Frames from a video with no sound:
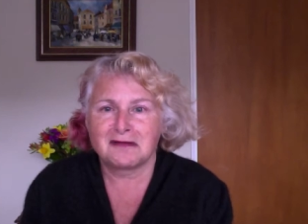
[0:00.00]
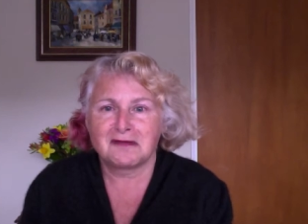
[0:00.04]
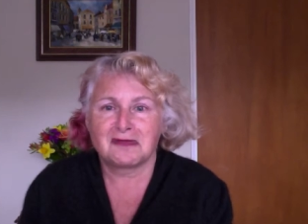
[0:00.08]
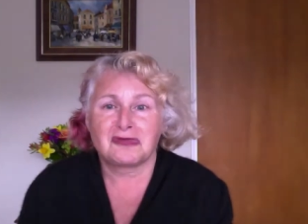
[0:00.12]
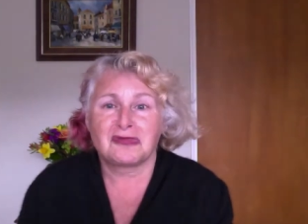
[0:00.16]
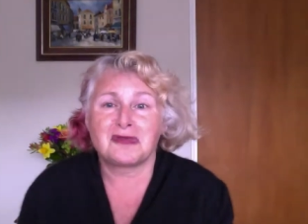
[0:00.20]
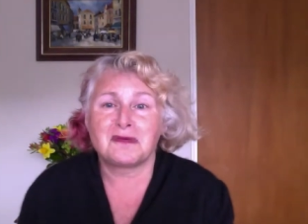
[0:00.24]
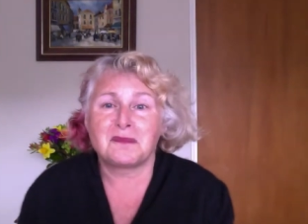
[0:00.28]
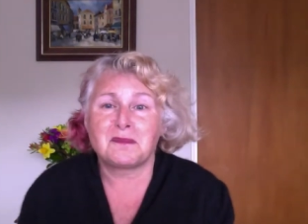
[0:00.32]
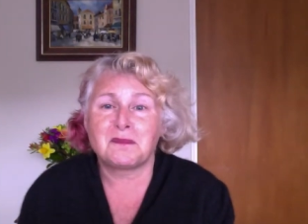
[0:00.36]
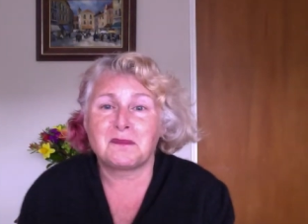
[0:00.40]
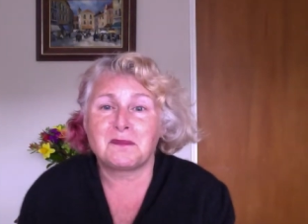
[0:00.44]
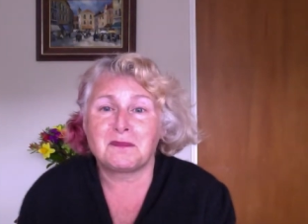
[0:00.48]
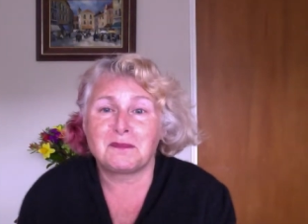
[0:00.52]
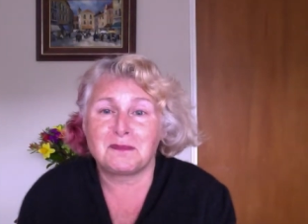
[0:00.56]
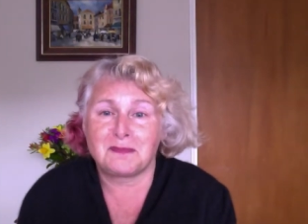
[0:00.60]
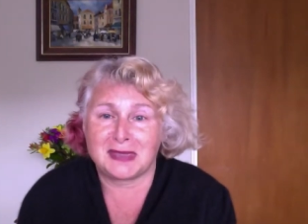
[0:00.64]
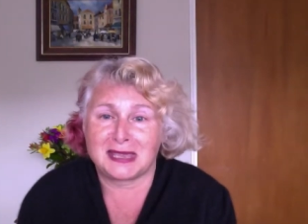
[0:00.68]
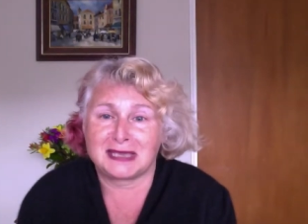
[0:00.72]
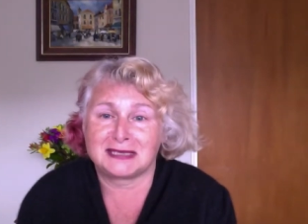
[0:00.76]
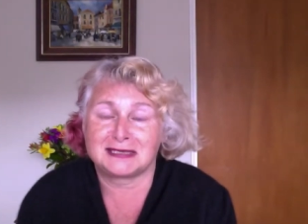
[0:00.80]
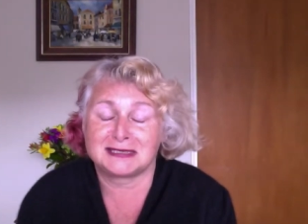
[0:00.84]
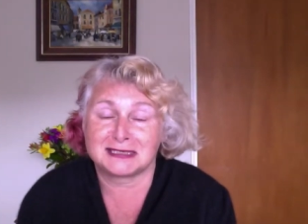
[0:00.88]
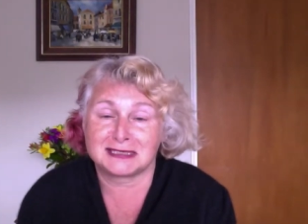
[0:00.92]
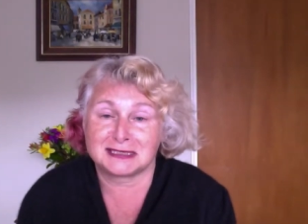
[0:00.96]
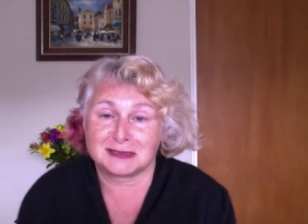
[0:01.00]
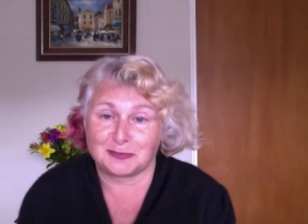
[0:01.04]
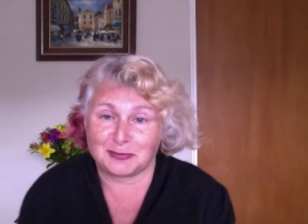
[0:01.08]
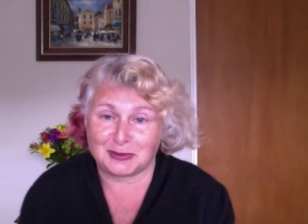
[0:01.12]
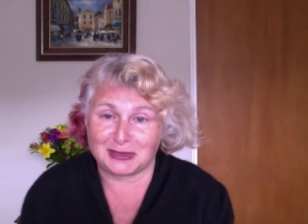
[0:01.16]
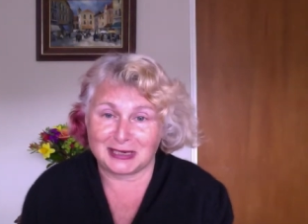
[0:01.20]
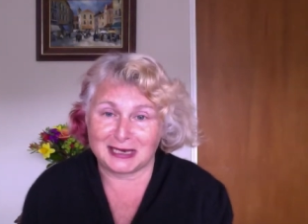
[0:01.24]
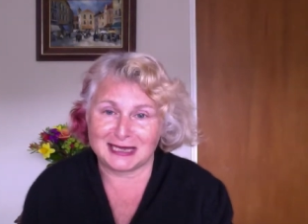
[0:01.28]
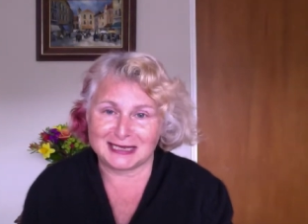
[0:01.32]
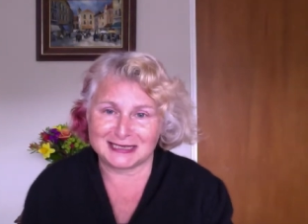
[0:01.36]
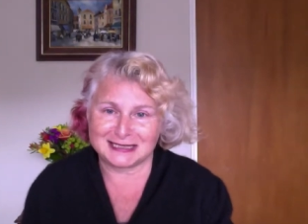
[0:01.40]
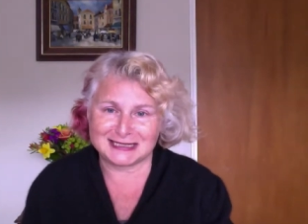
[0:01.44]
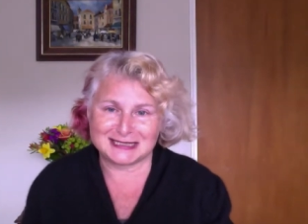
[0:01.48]
the best
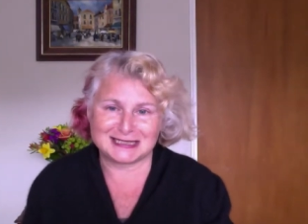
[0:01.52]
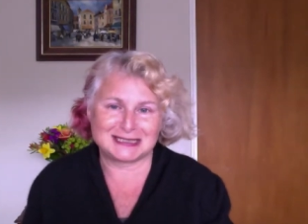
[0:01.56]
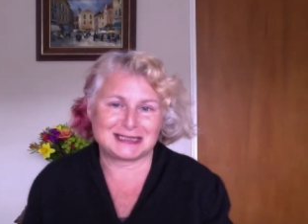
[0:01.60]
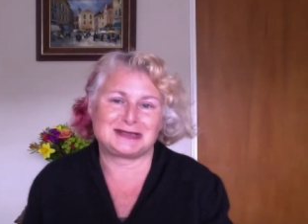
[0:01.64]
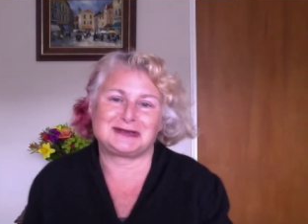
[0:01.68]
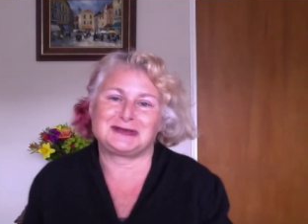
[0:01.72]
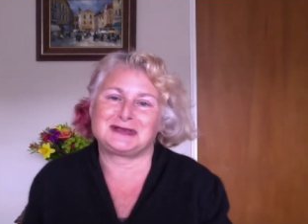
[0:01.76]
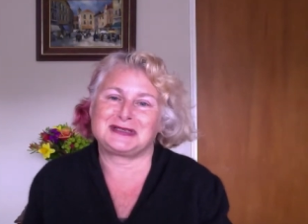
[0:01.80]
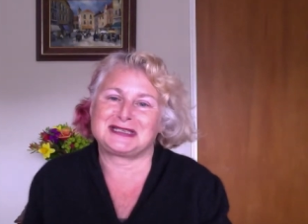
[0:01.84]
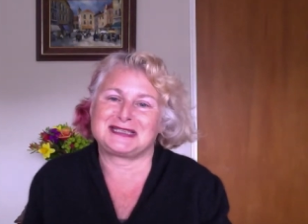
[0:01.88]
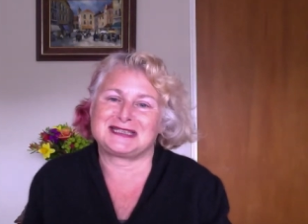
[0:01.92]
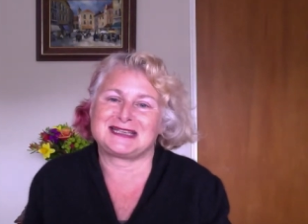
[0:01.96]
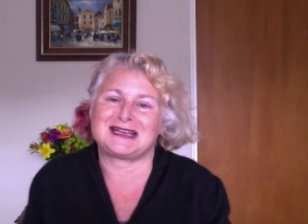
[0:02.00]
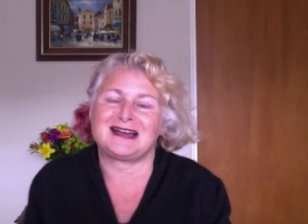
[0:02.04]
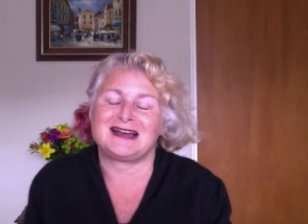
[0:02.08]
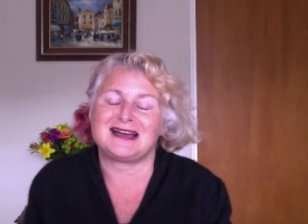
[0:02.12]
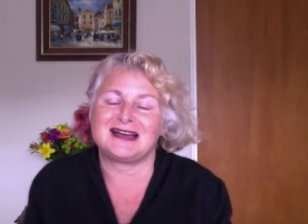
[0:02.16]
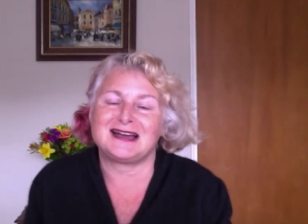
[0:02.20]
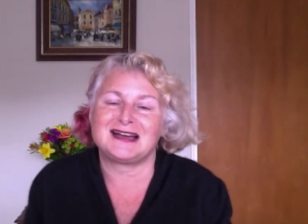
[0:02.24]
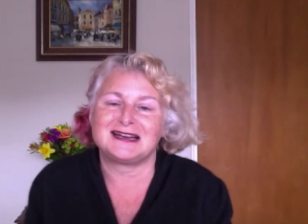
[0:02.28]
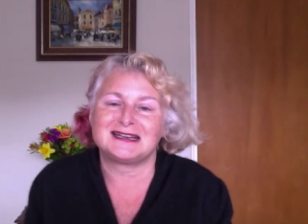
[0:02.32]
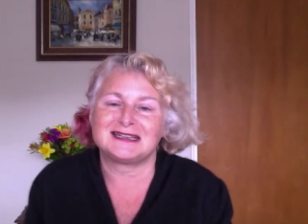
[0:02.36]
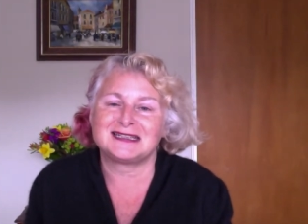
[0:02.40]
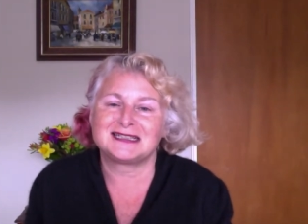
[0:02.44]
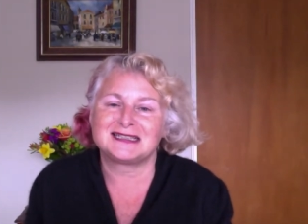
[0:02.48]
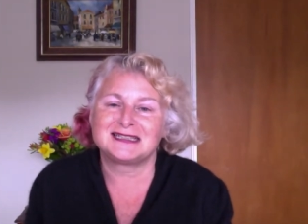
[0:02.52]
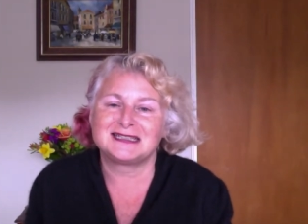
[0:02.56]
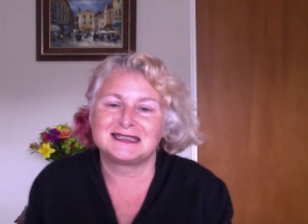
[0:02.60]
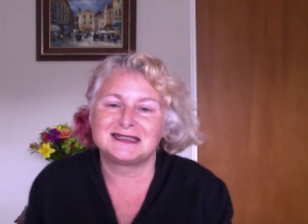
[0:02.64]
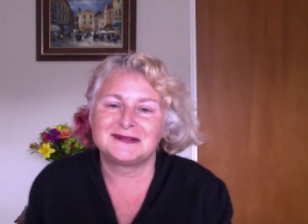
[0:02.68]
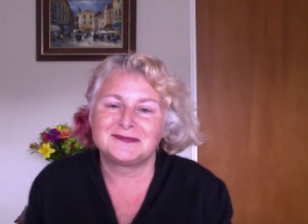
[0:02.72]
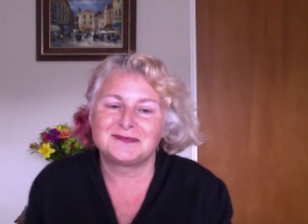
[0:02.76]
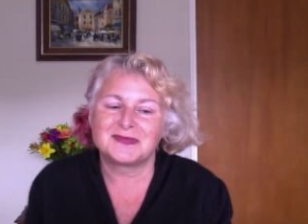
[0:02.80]
place to start.